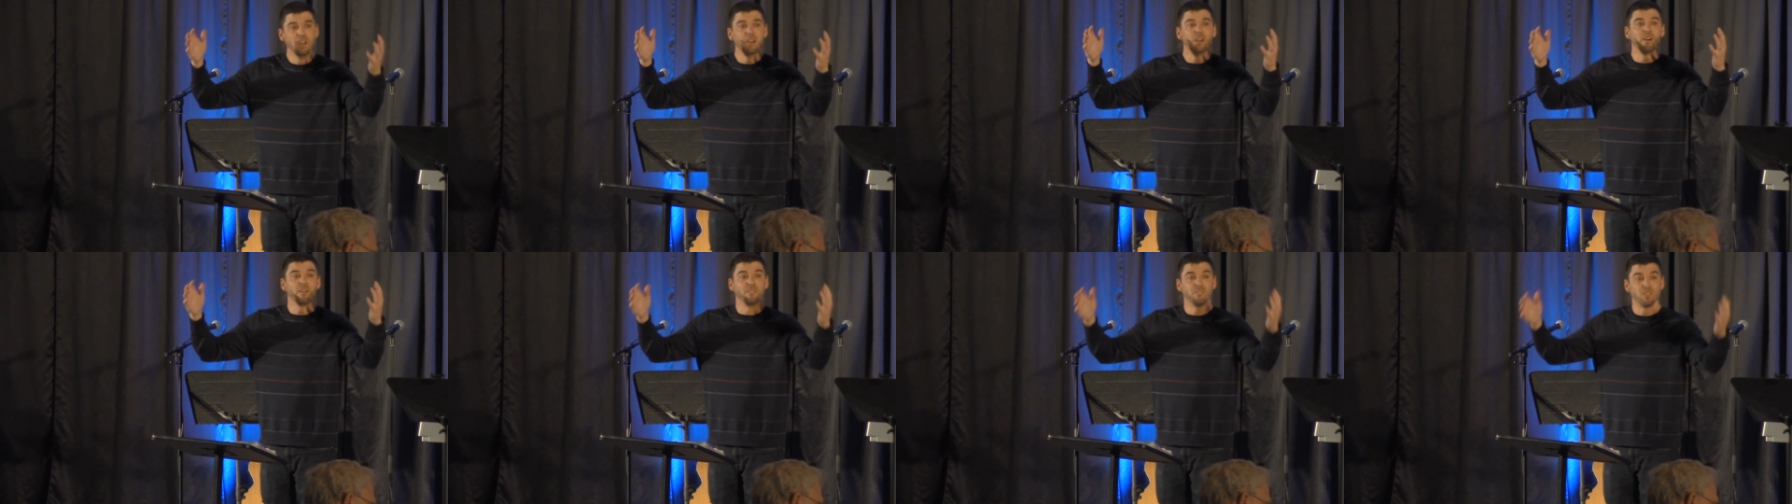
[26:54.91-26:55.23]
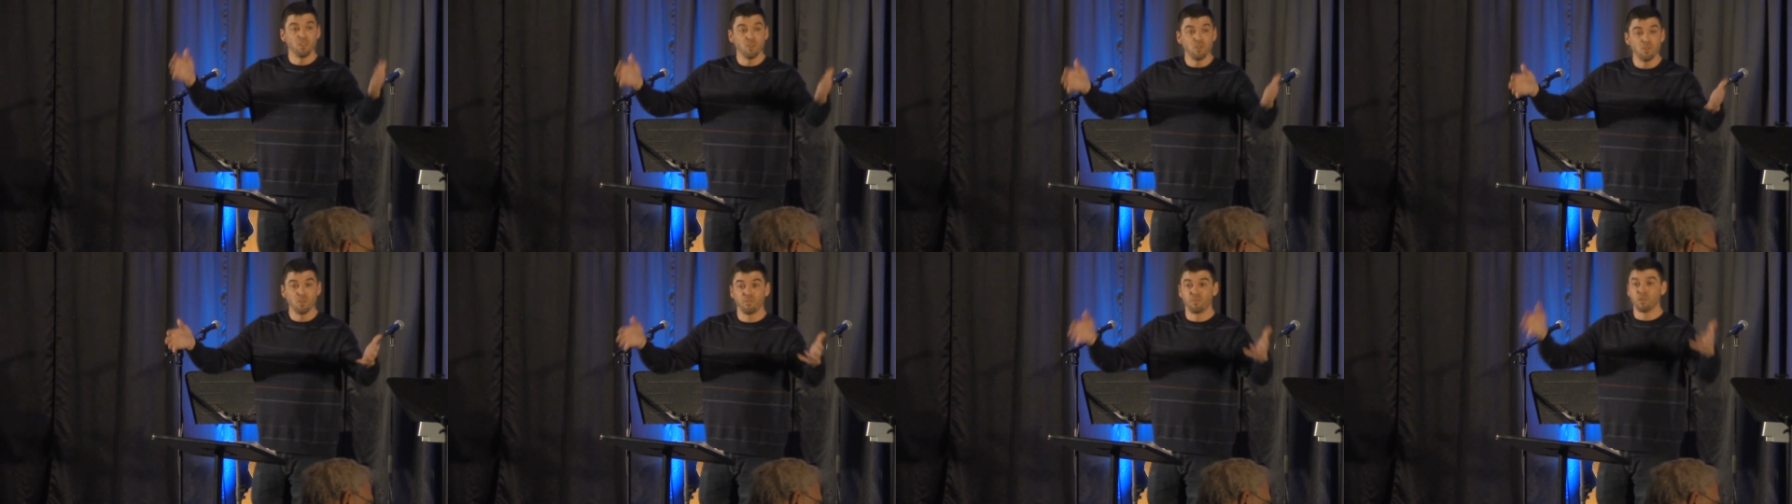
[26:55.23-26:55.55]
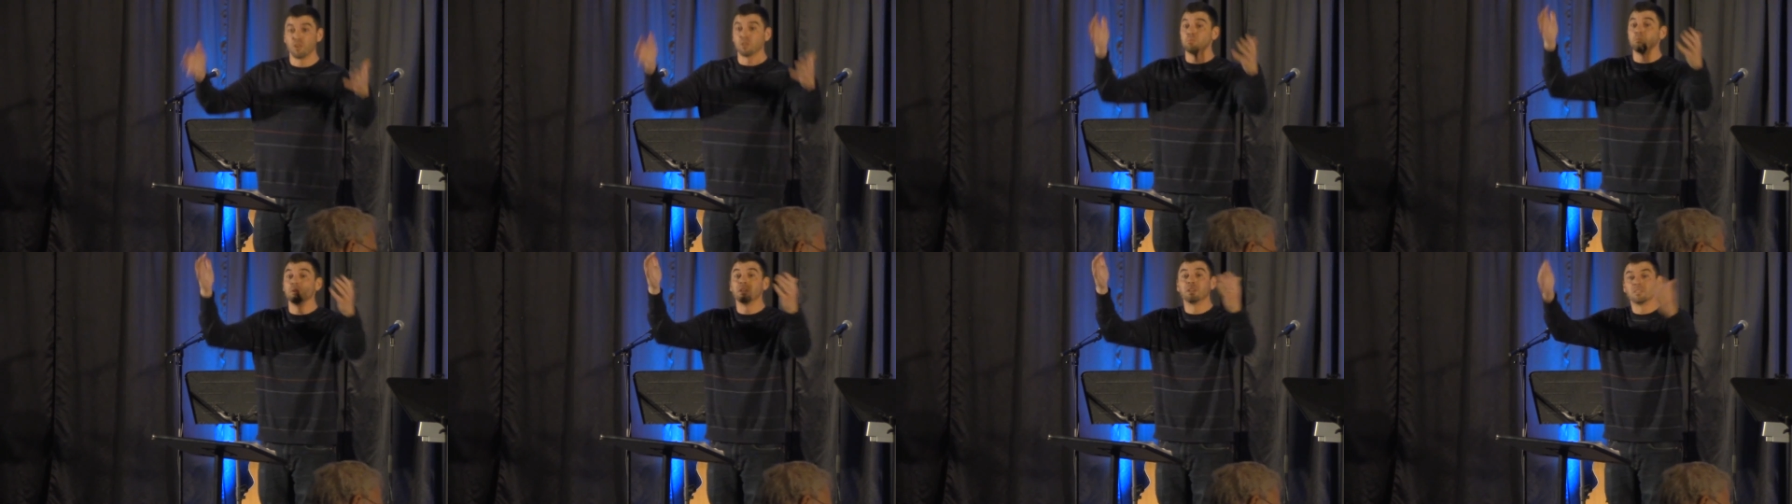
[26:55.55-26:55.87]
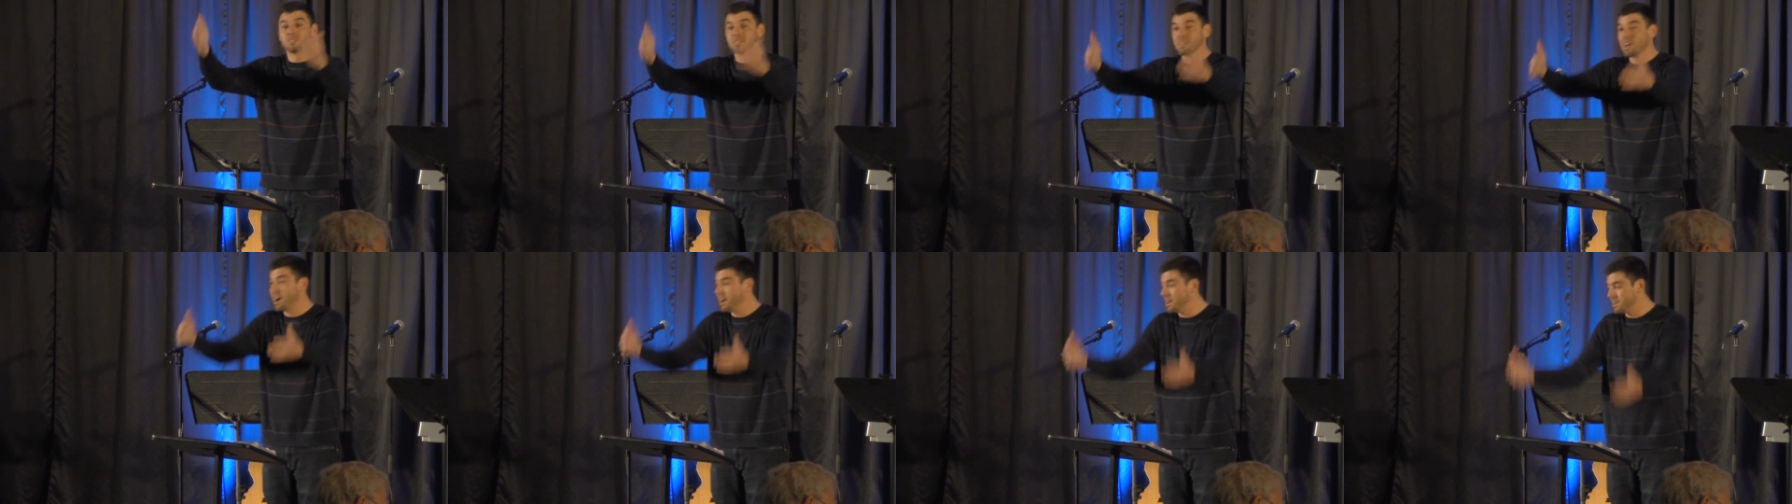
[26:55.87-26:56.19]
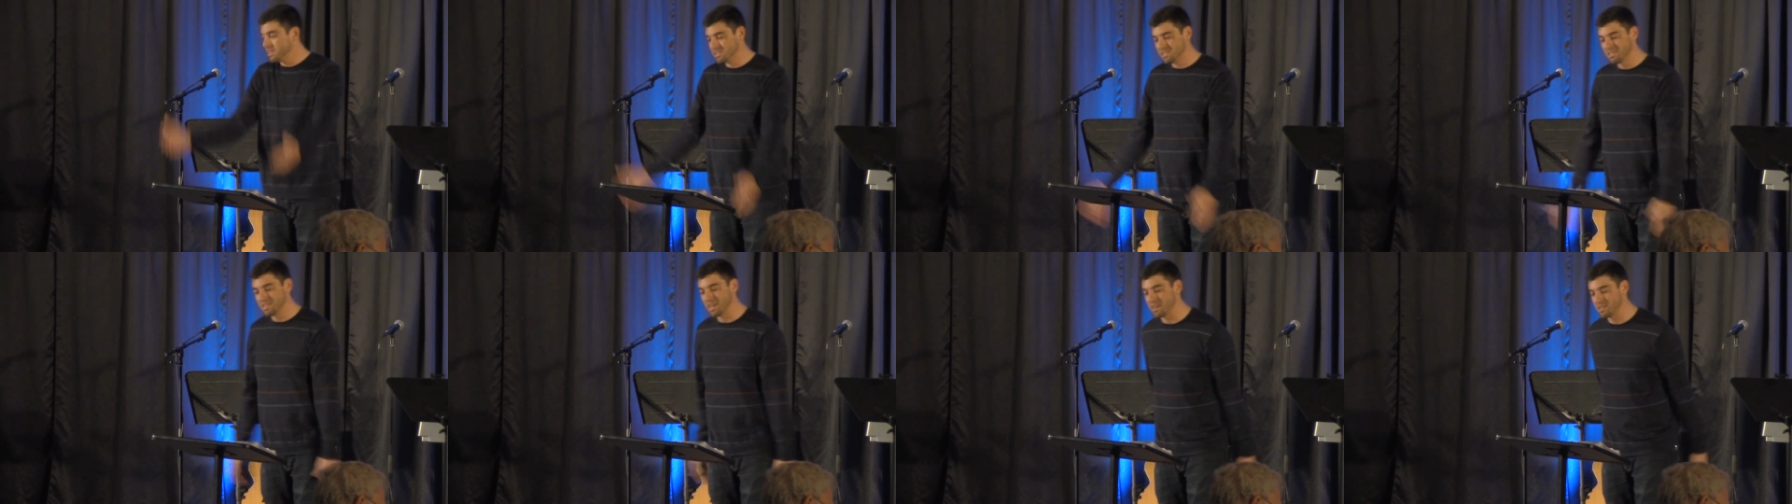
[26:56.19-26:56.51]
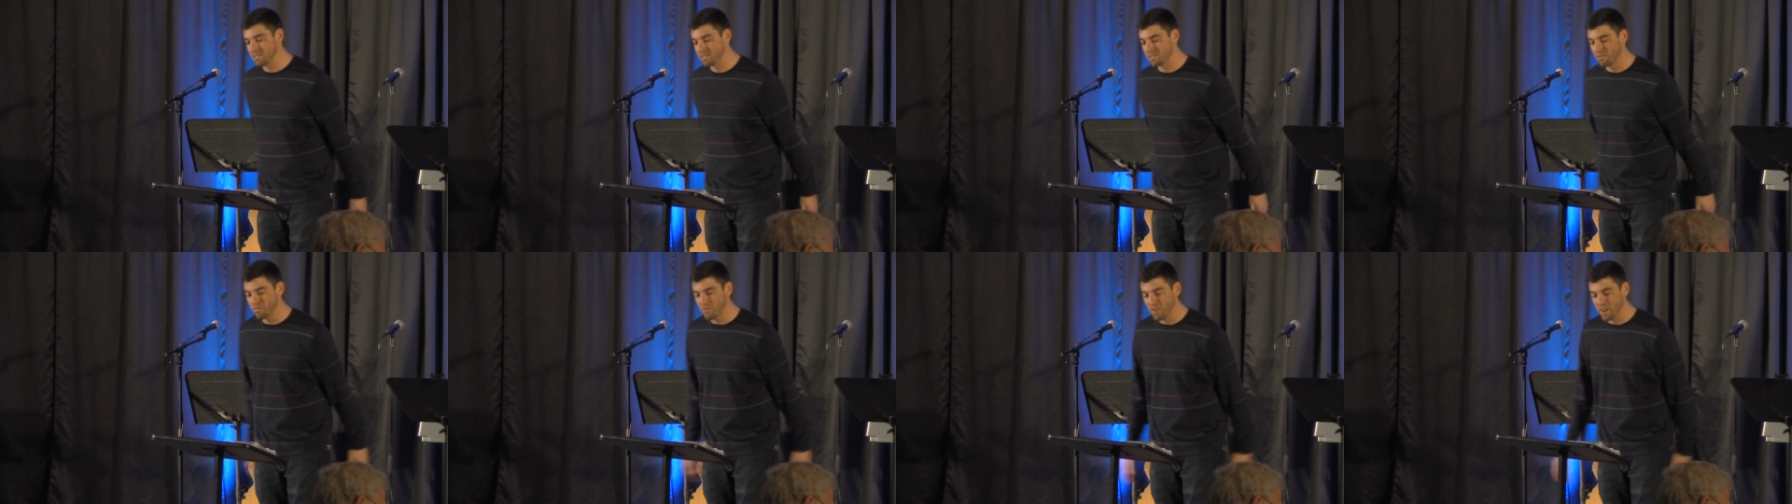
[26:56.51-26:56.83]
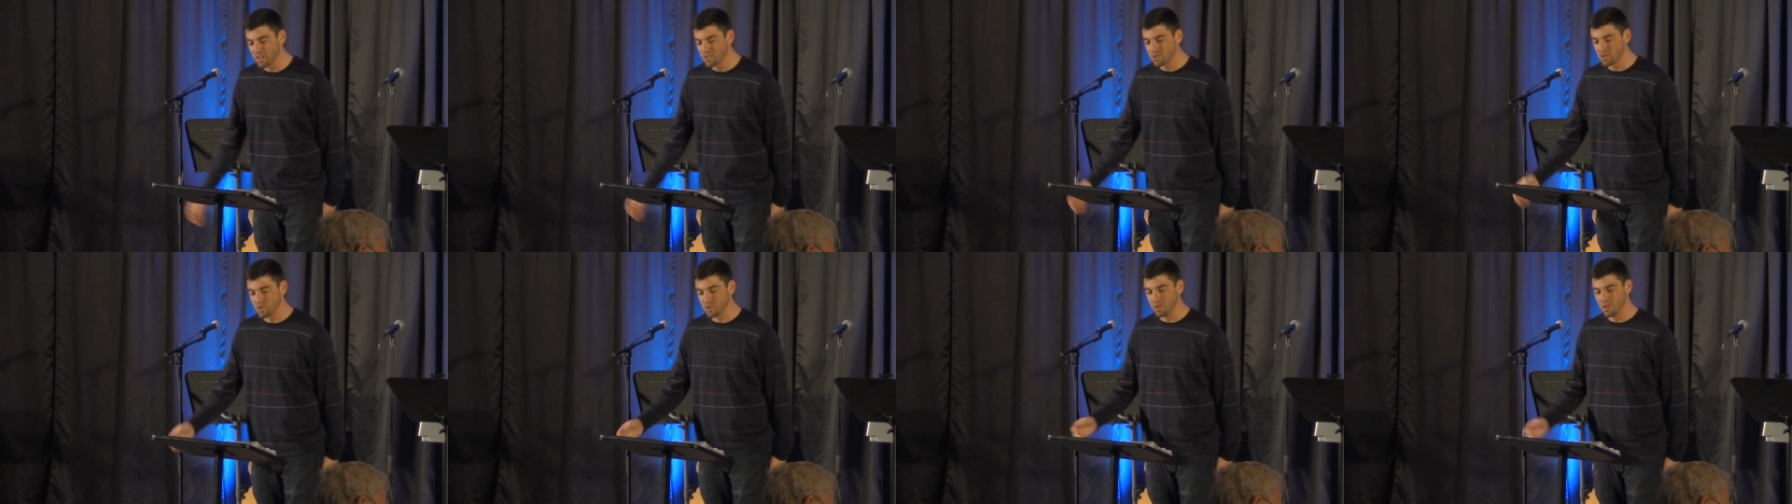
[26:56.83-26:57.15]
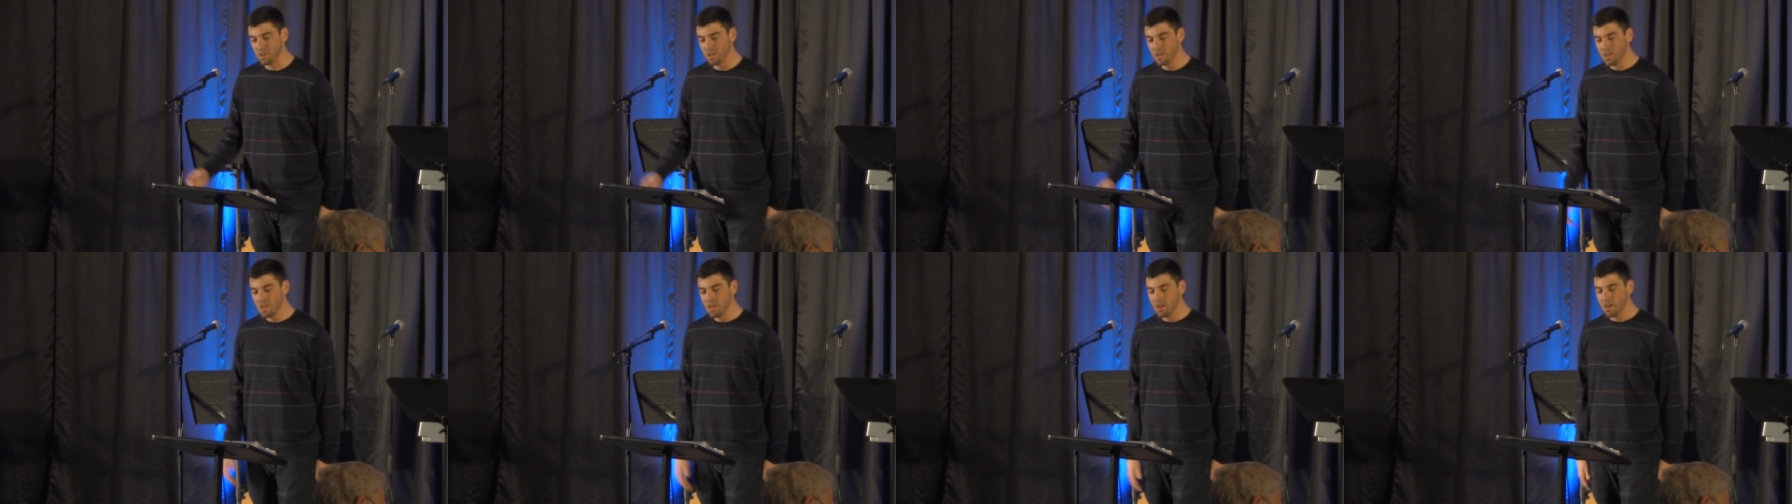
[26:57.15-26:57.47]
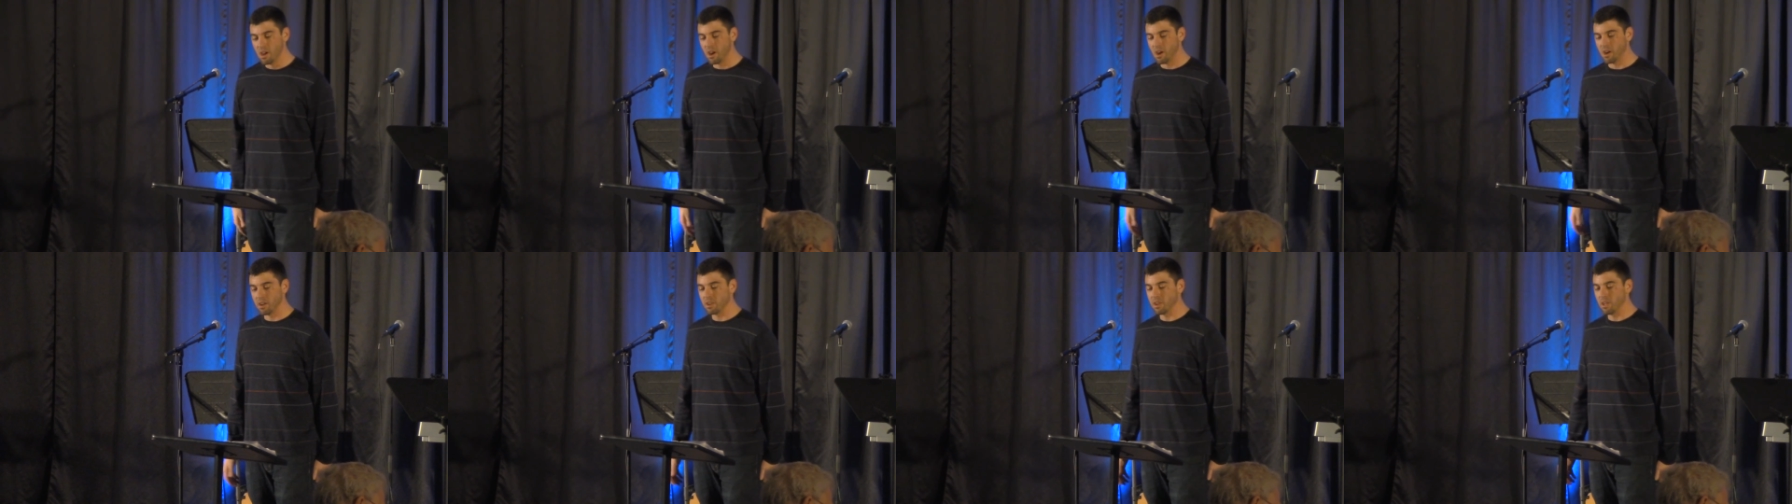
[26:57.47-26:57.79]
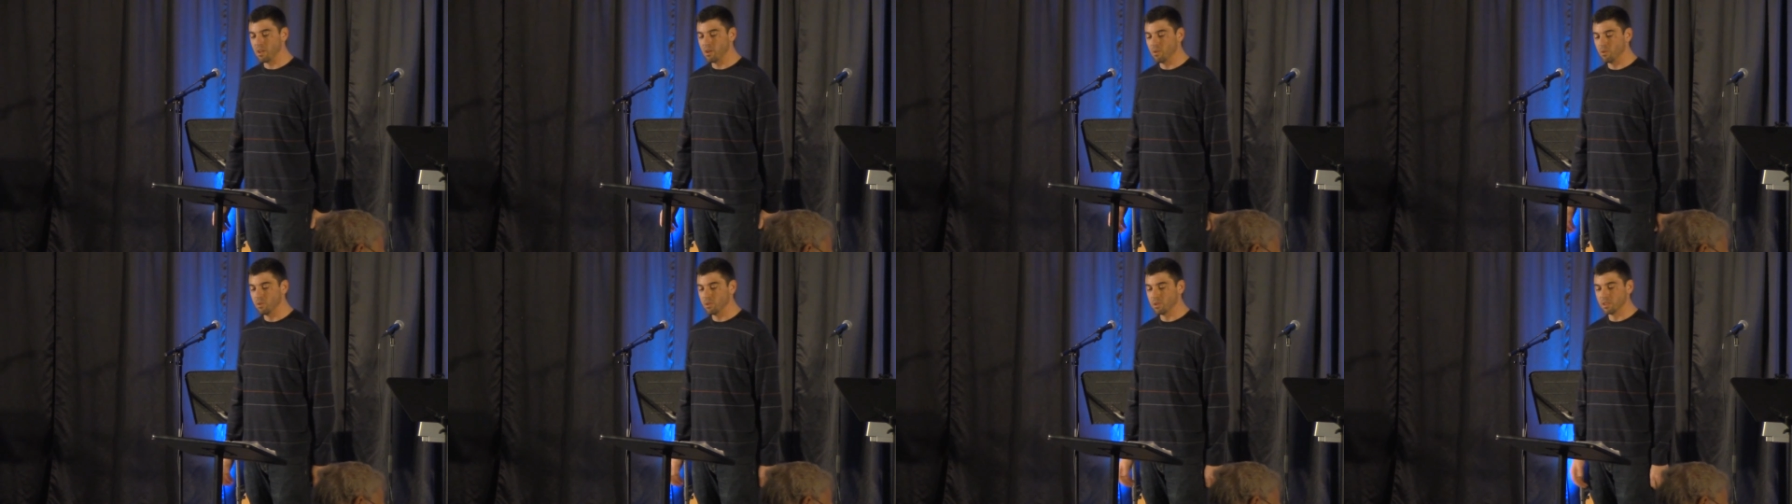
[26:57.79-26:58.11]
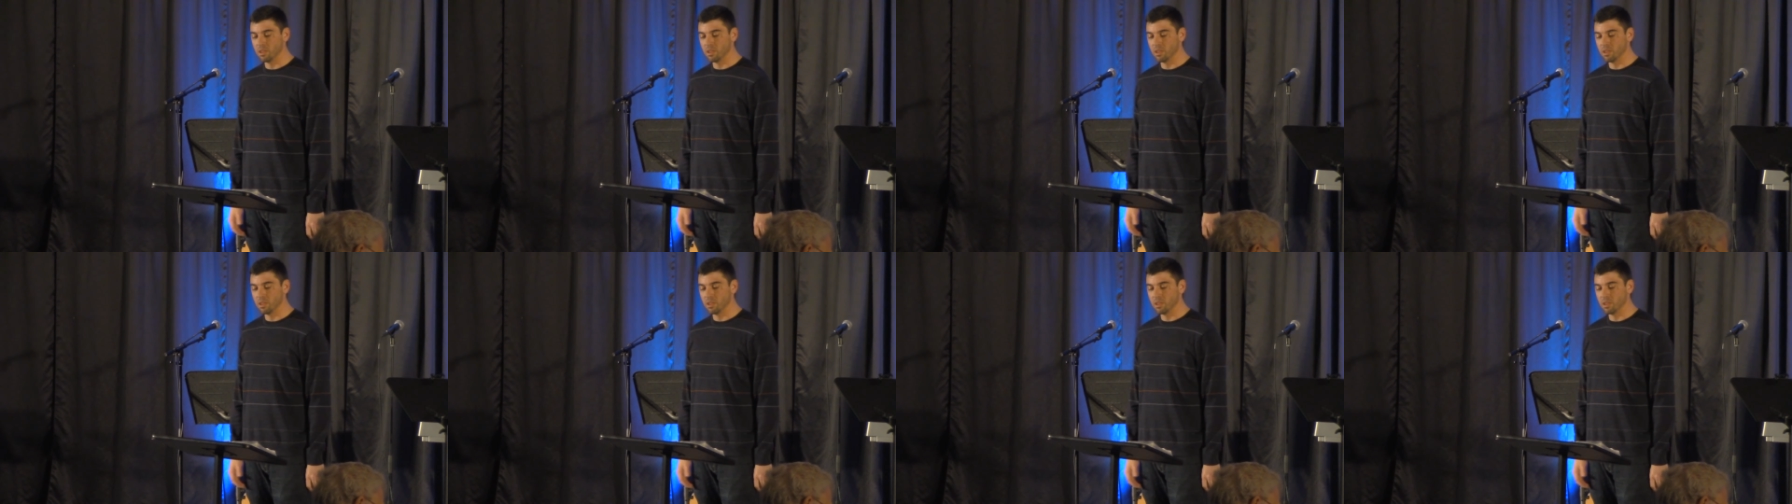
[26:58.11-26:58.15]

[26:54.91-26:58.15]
of the universe because God has set his affection on you.